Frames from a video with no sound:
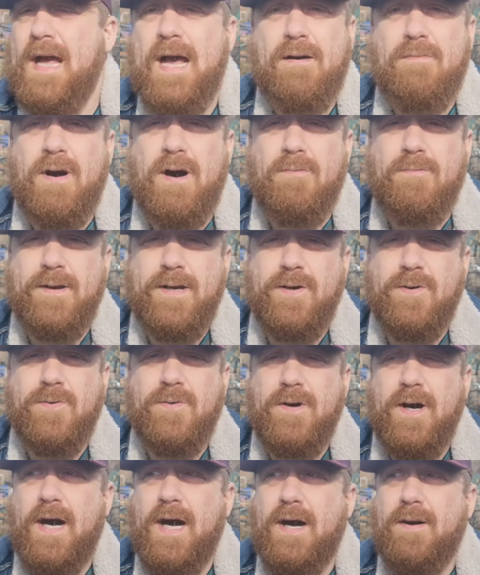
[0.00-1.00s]
How are we
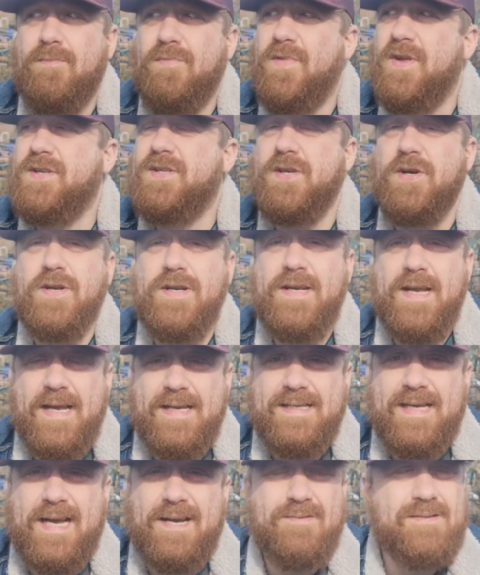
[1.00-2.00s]
all? The sun
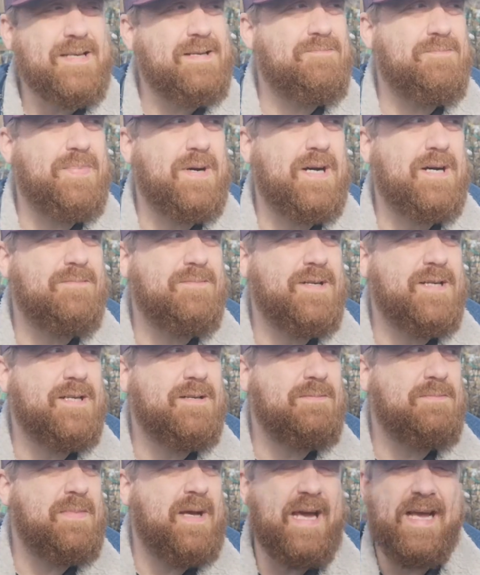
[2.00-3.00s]
is out in
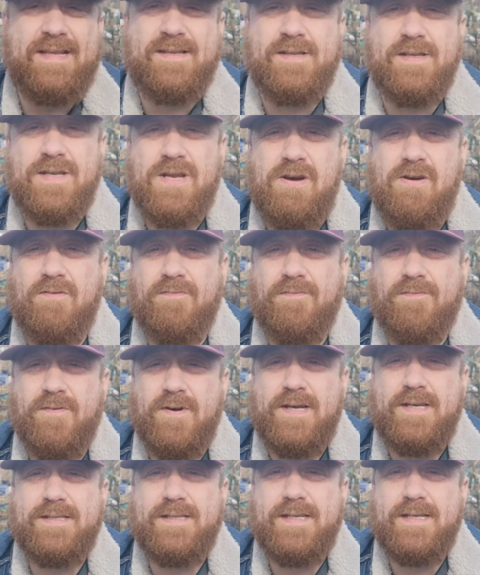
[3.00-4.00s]
Birmingham. It's not
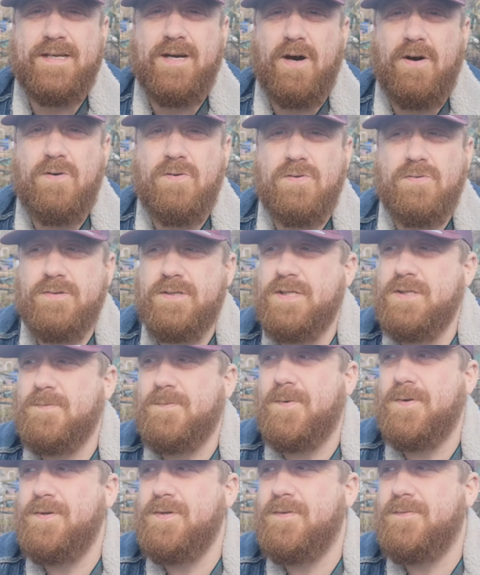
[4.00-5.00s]
freezing cold, which is
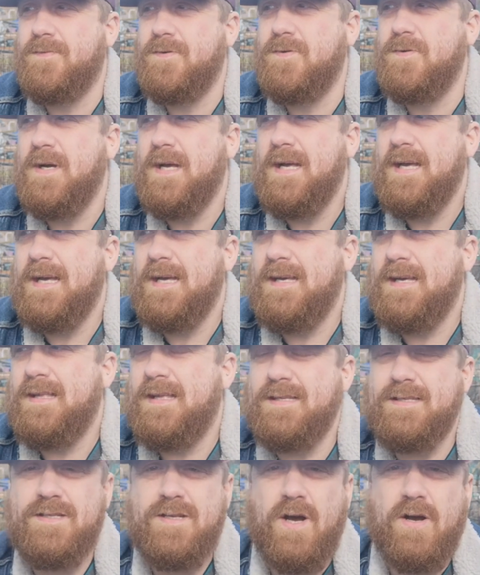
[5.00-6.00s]
wonderful.
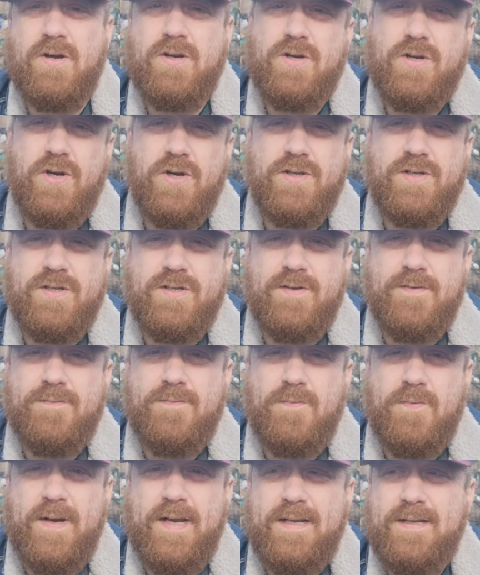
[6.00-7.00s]
There's not gusts
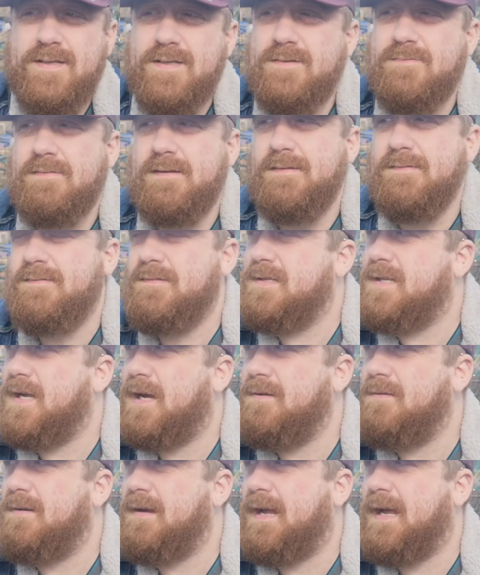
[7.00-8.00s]
of winds. We
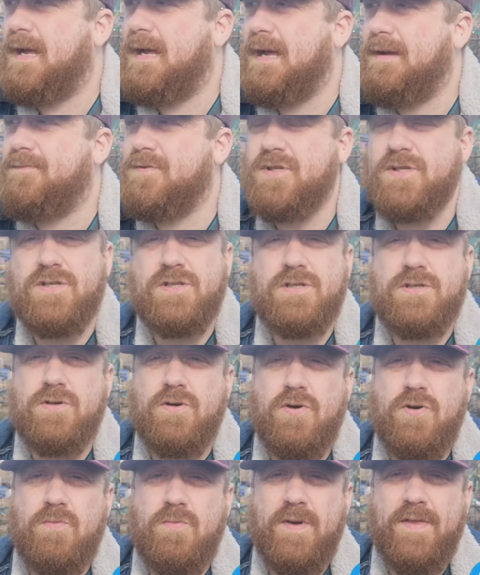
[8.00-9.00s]
don't have a
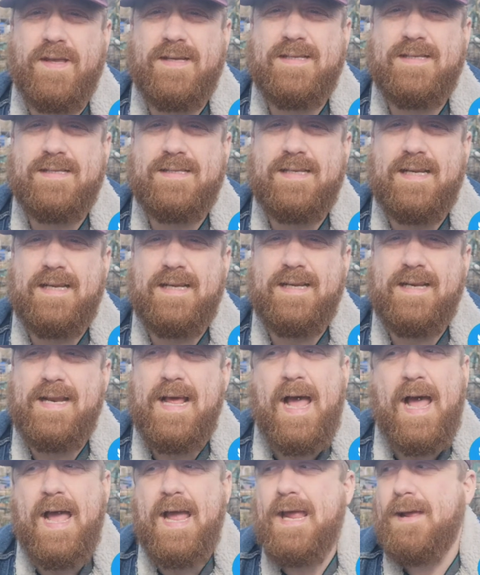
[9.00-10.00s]
storm with a silly
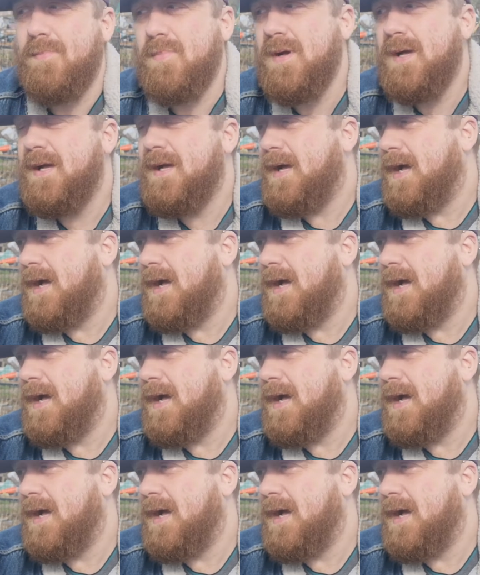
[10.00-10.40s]
name.